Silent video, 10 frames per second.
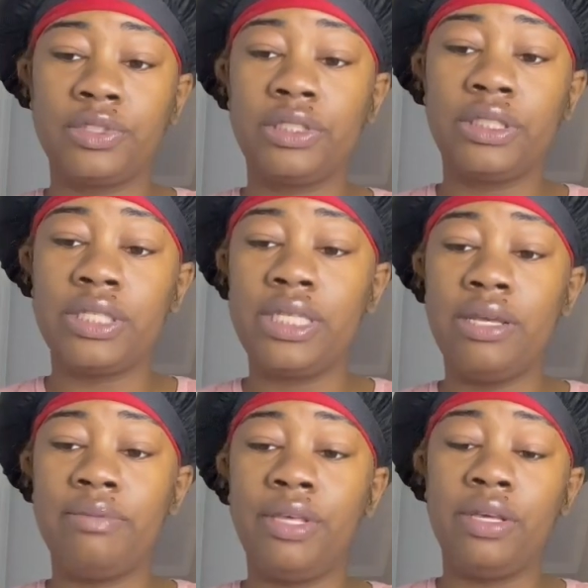So
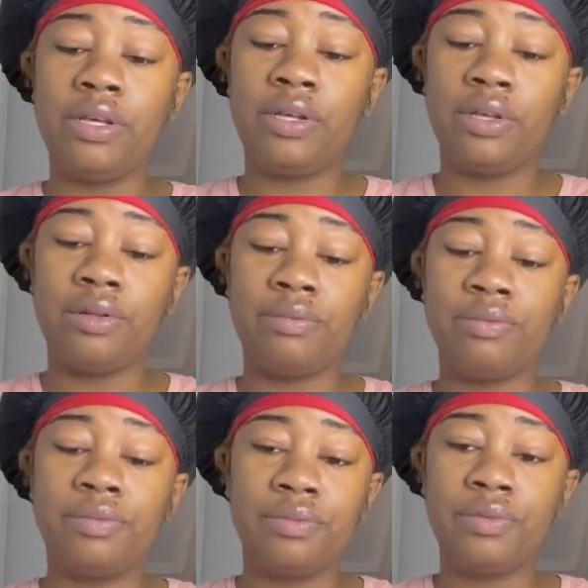tell me,
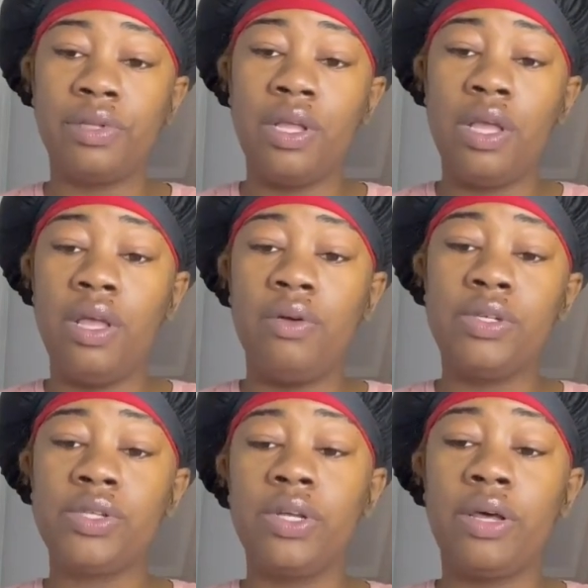
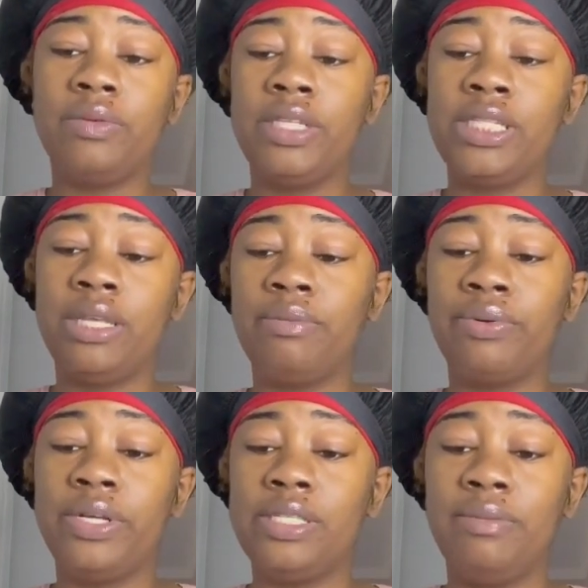what's going on with this
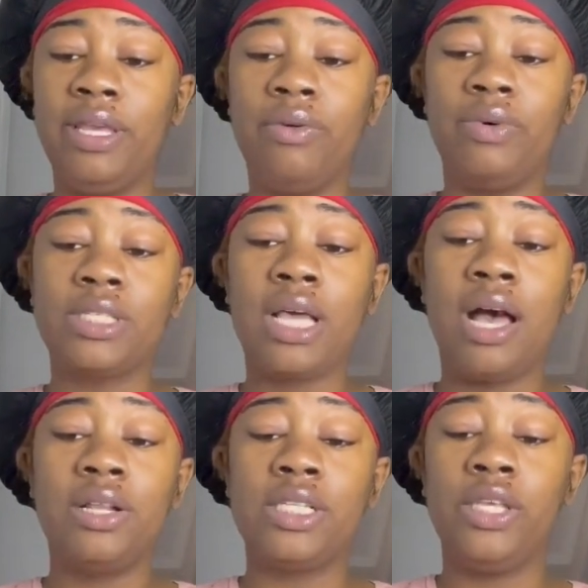imprisonment? What's
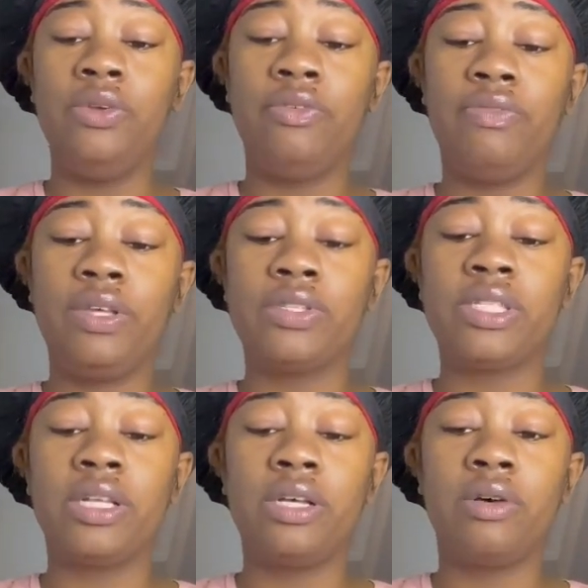causing you to feel
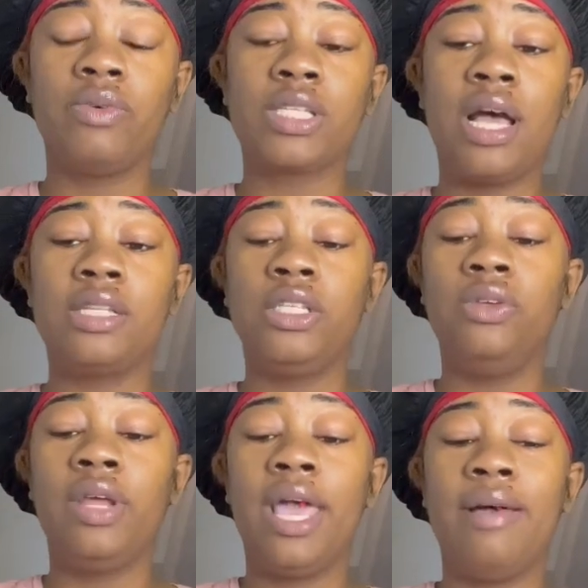stuck? What's causing
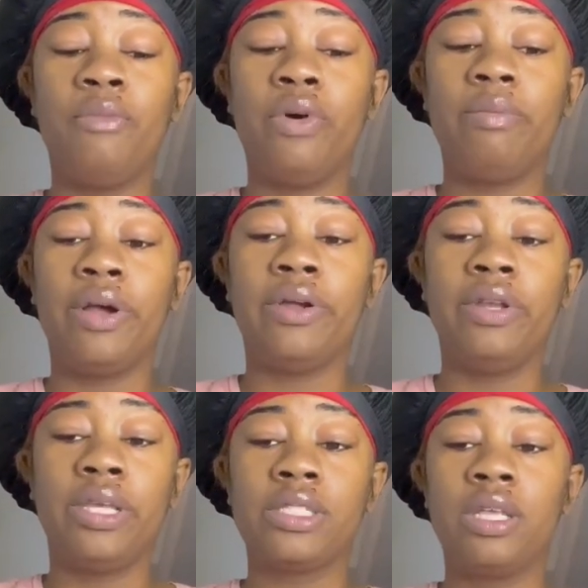you to have more
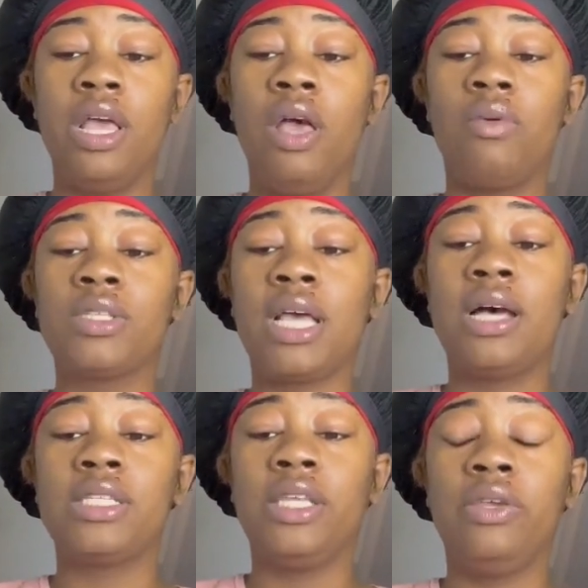burdens? What's
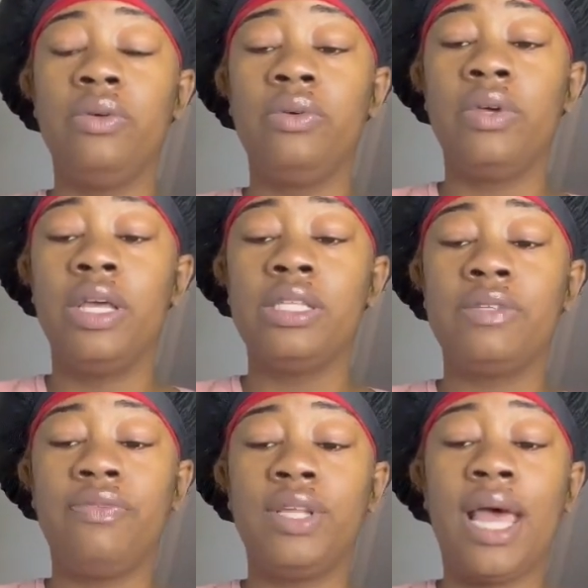causing you to
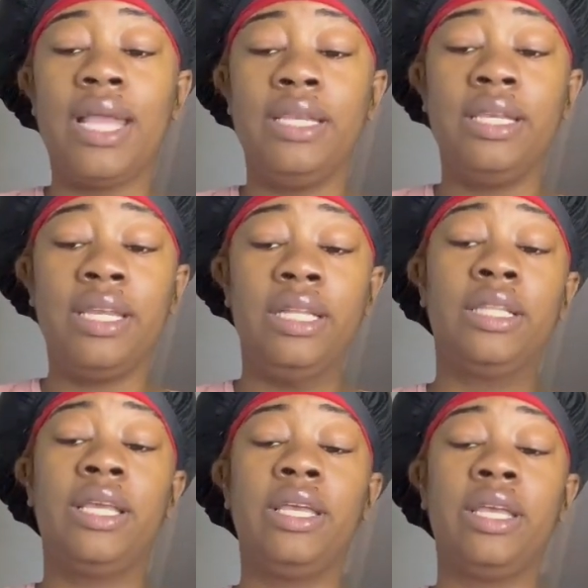feel like
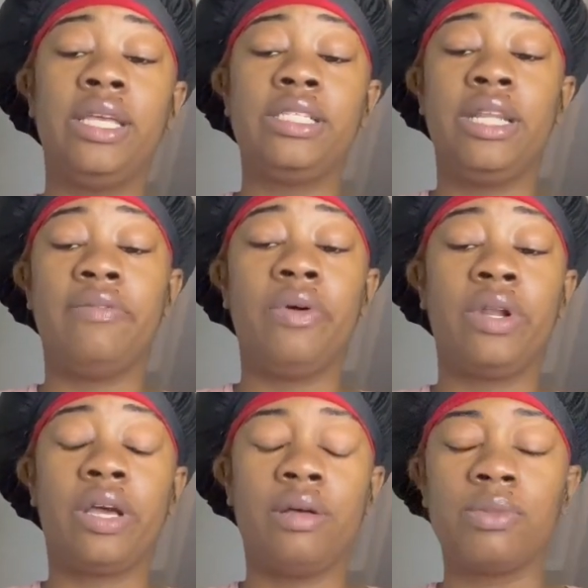nothing is never going
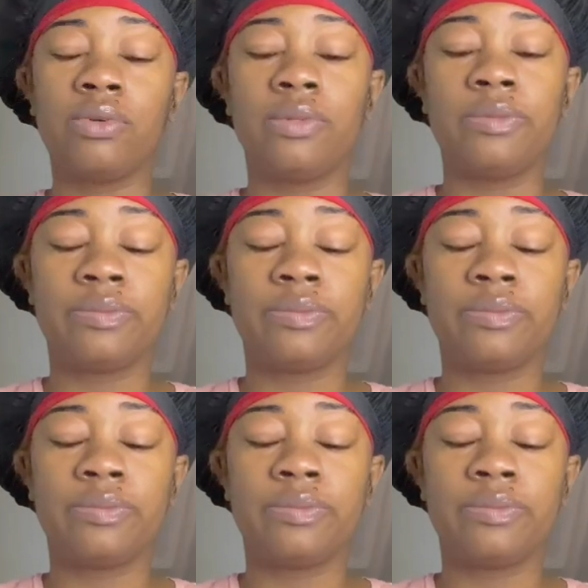to come through?